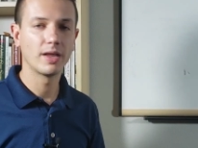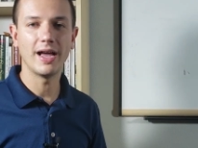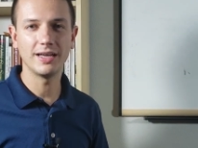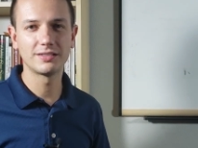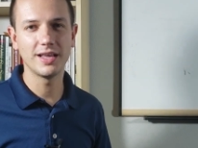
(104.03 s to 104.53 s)

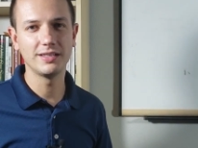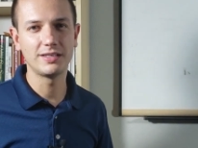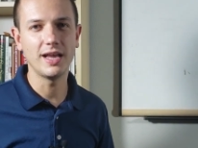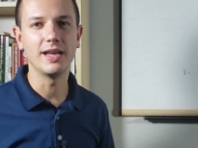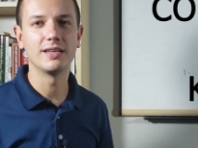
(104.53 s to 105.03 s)
As they
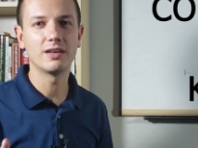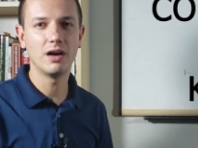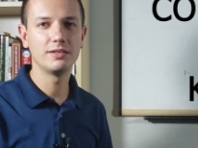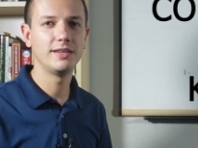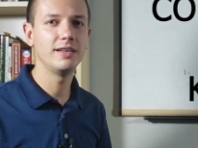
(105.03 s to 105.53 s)
say,
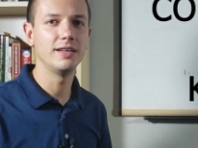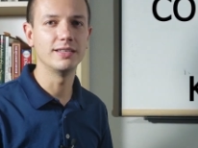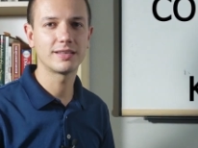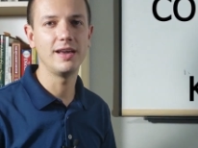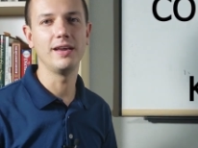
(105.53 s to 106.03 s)
content
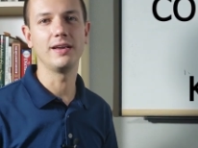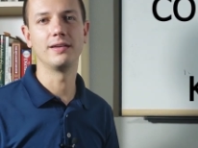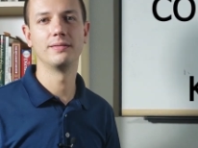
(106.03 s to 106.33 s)
is king.